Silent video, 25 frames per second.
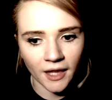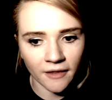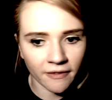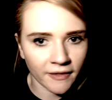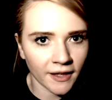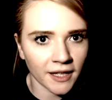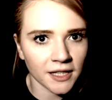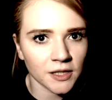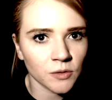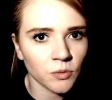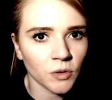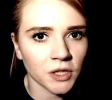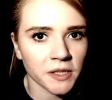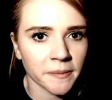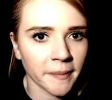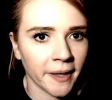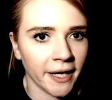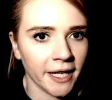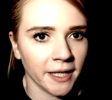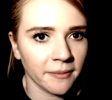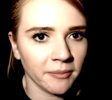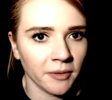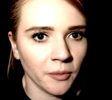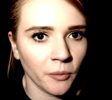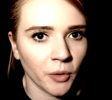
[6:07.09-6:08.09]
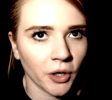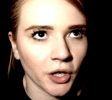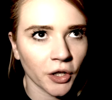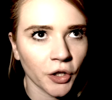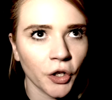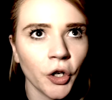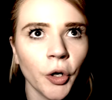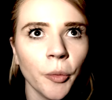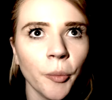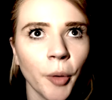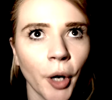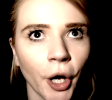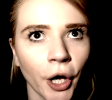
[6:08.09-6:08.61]
And that's what's made me want to
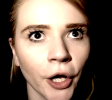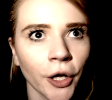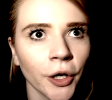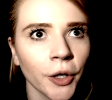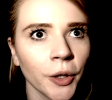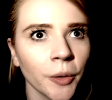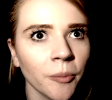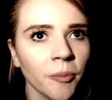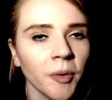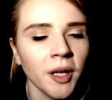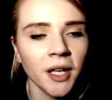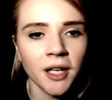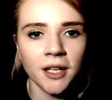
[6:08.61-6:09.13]
come home,